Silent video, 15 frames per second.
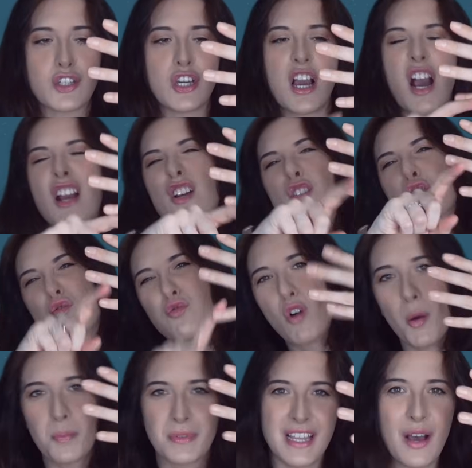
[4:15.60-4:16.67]
she kind of
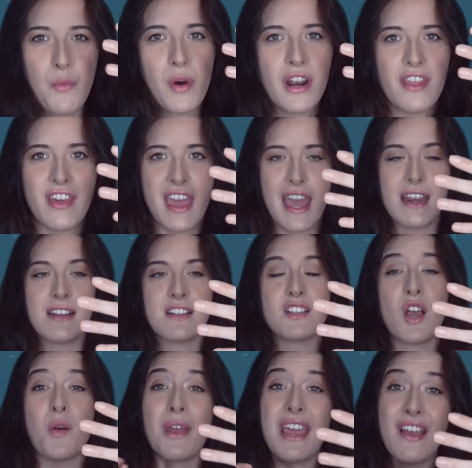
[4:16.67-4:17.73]
drops that one at the end.
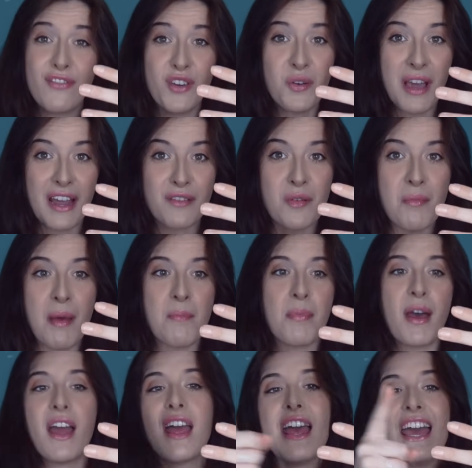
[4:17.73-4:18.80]
So if you can
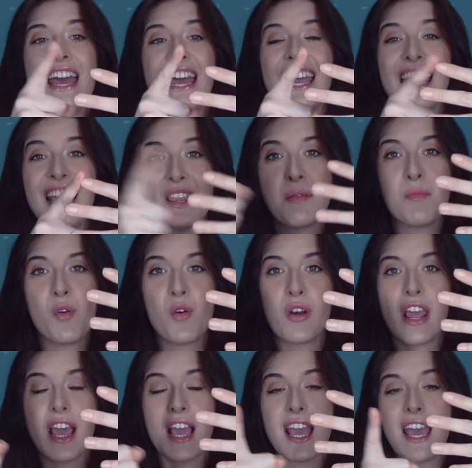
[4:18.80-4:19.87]
remember, in the
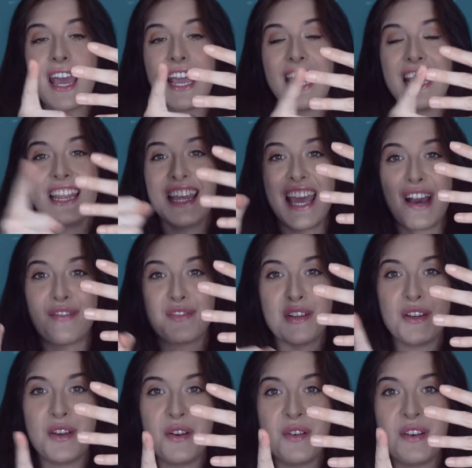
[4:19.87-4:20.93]
morning, in the
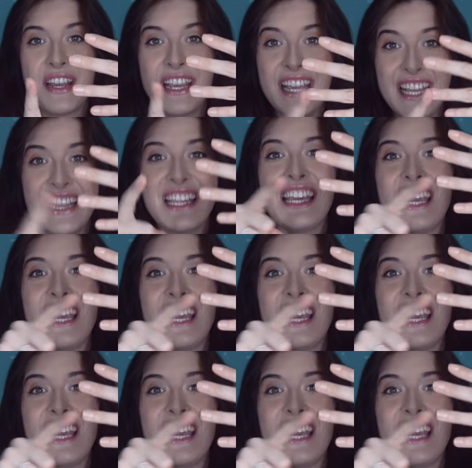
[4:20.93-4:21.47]
afternoon, in the